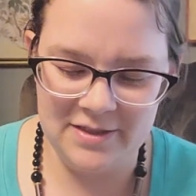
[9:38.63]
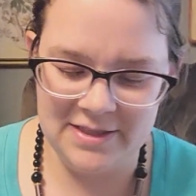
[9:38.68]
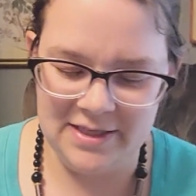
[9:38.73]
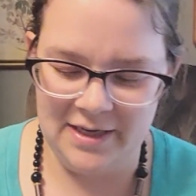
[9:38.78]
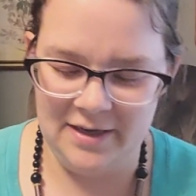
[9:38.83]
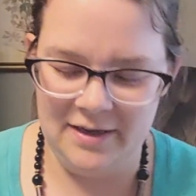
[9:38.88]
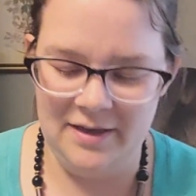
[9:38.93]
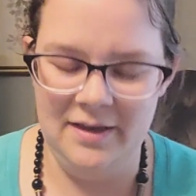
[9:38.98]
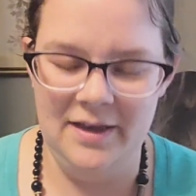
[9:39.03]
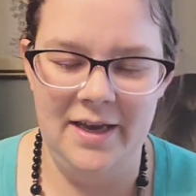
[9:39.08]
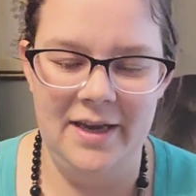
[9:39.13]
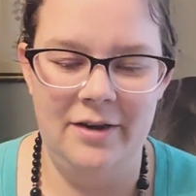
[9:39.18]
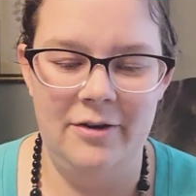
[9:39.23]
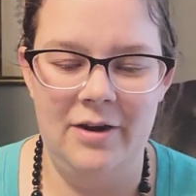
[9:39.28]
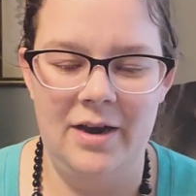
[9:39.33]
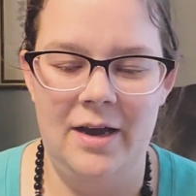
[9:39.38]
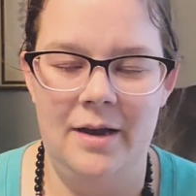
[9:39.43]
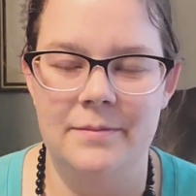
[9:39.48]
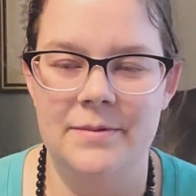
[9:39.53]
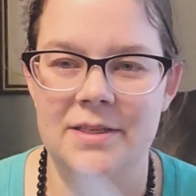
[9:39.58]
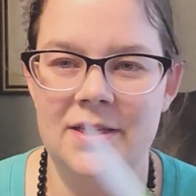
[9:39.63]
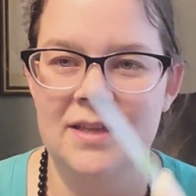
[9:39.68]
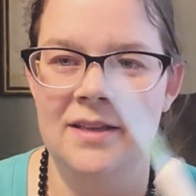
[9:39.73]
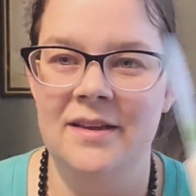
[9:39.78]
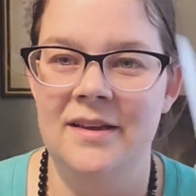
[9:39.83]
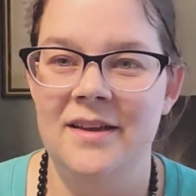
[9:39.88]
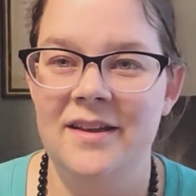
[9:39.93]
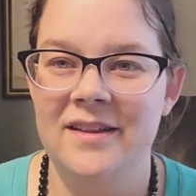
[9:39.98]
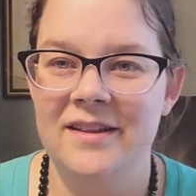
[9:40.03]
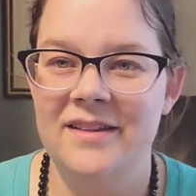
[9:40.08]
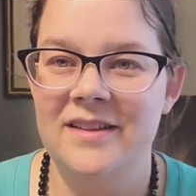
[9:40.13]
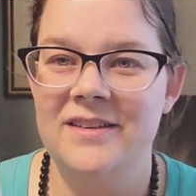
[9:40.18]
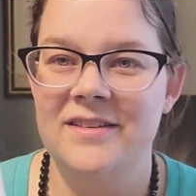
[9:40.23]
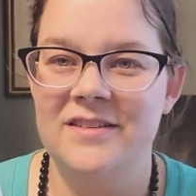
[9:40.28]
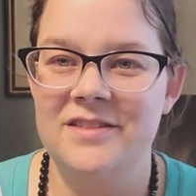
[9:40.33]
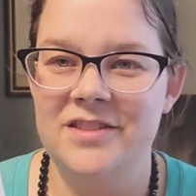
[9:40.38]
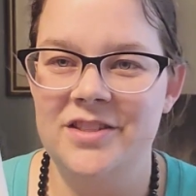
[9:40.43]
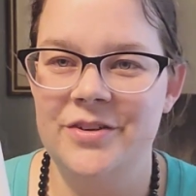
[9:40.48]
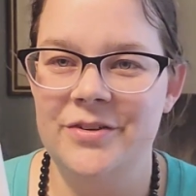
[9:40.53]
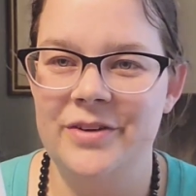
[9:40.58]
sale, I grabbed
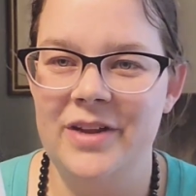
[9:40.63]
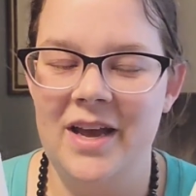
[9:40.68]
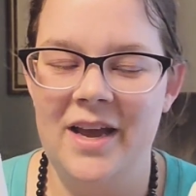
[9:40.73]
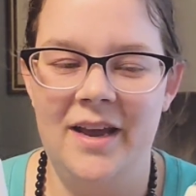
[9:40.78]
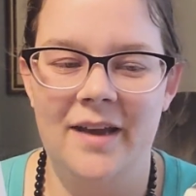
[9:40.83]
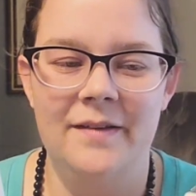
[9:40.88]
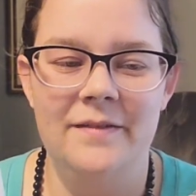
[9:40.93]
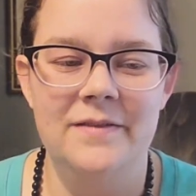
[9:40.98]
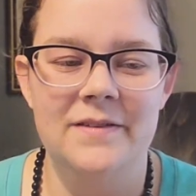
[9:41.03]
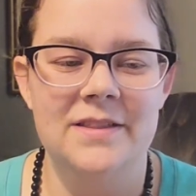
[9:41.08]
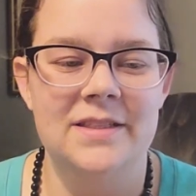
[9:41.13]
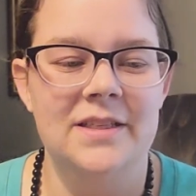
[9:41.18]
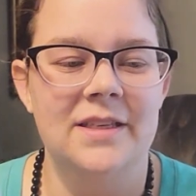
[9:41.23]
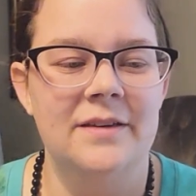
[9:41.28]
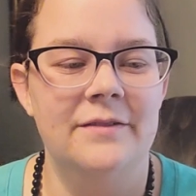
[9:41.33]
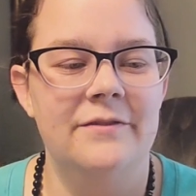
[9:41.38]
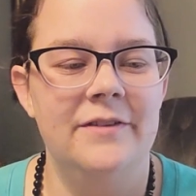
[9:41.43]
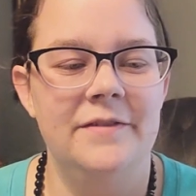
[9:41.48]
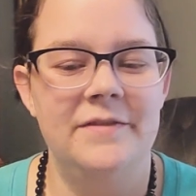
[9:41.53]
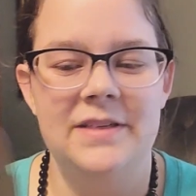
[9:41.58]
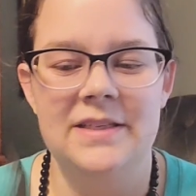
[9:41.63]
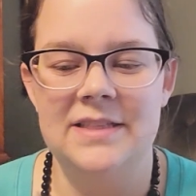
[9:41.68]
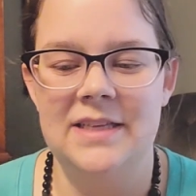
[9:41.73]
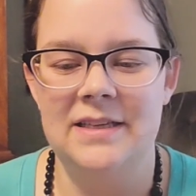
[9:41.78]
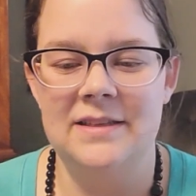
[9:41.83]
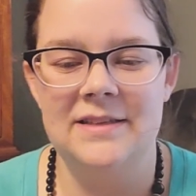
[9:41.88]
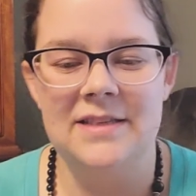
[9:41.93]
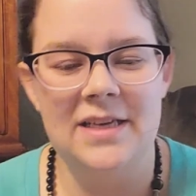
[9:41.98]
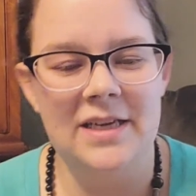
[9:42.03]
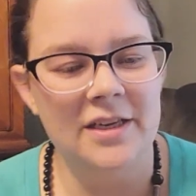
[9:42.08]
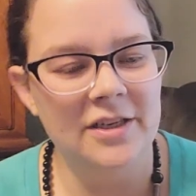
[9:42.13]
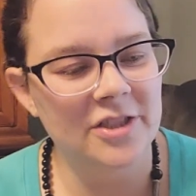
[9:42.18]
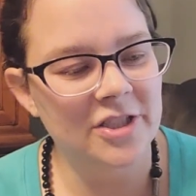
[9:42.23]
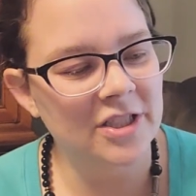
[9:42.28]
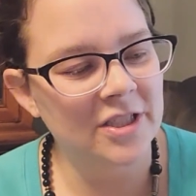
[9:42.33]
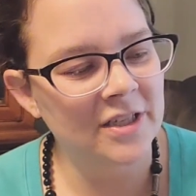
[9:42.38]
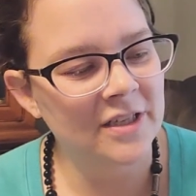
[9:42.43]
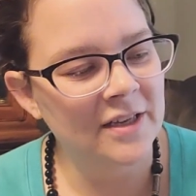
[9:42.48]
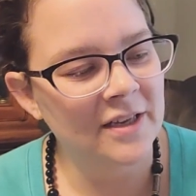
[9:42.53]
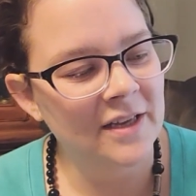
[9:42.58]
these 2 knives, 50 cents each,